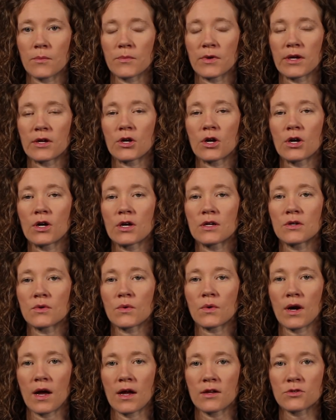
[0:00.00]
from recurrent
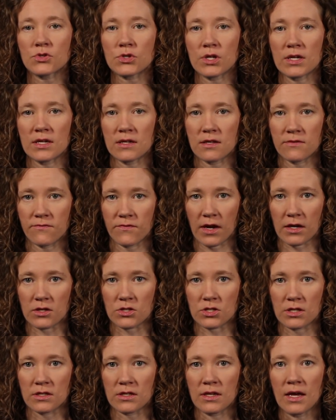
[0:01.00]
or untreated
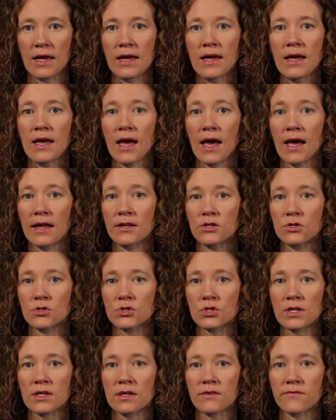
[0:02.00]
infection and
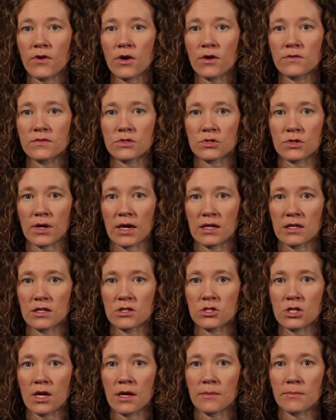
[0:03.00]
usually involves
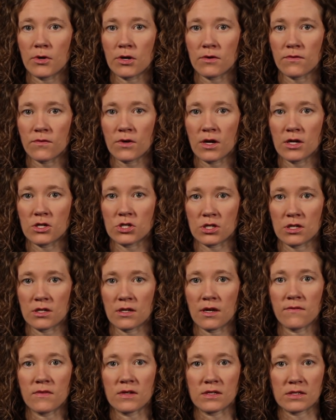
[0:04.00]
drainage and
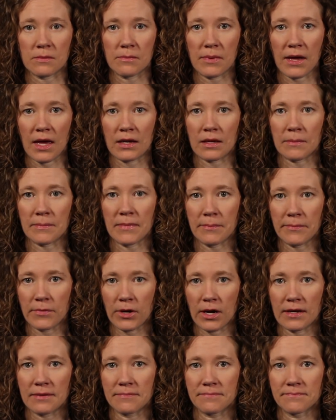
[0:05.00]
perforation of the tympanic
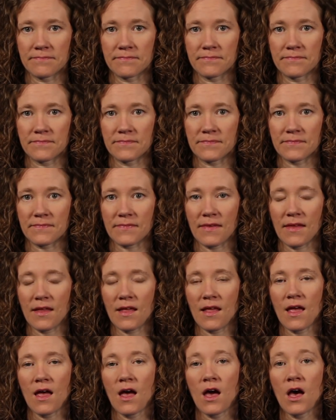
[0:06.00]
membrane.
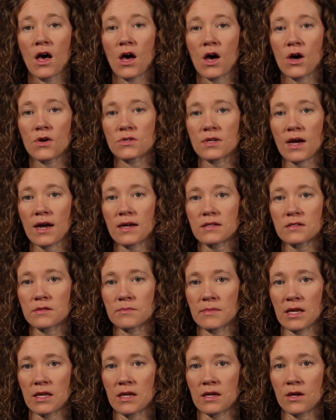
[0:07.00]

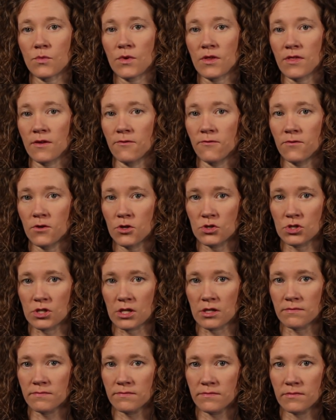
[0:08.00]
Otitis media with
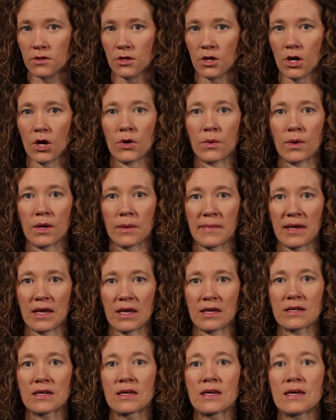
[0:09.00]
effusion, or O M
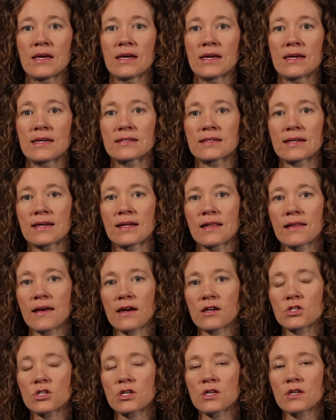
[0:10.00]
E, is a
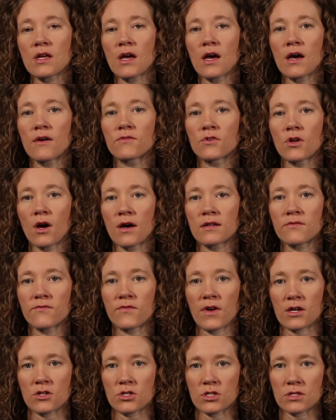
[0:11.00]
collection of
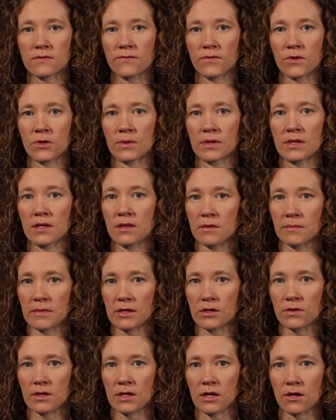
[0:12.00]
non-infectious fluid in the
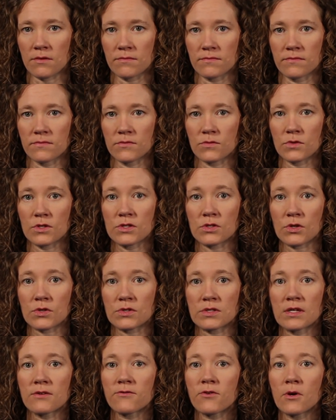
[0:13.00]
middle ear,
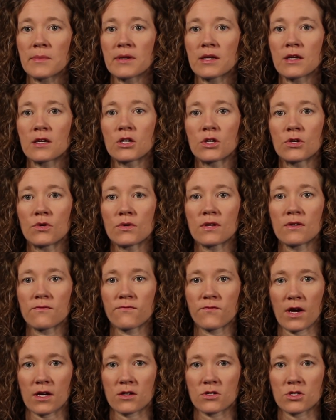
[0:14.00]
resulting from an acute
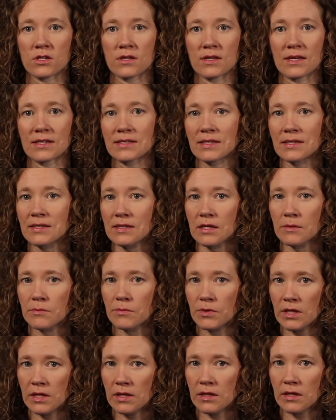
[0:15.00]
infection that didn't
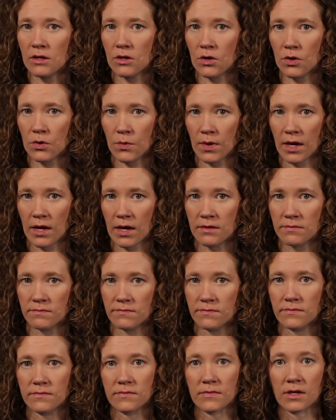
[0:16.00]
completely go away,
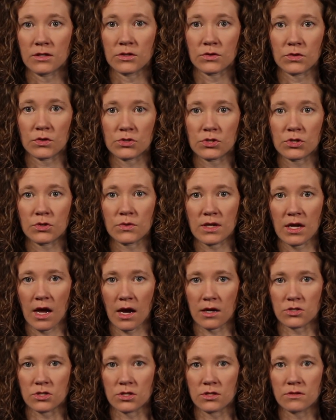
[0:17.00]
an allergic
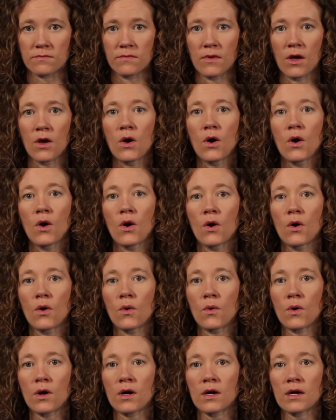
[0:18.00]
reaction,
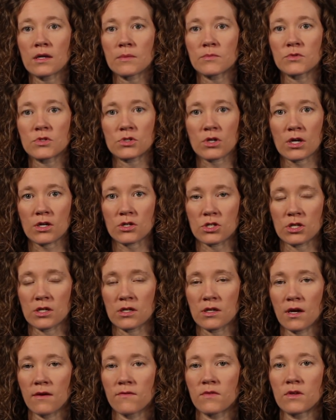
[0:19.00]
or an
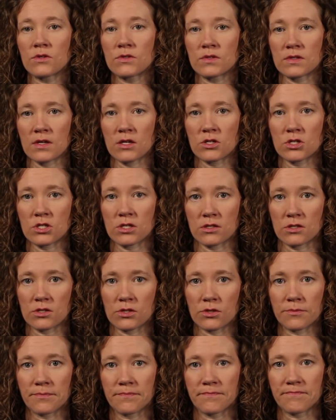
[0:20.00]
obstruction of the Eustachian
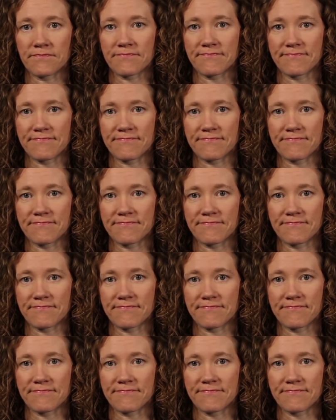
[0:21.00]
tube.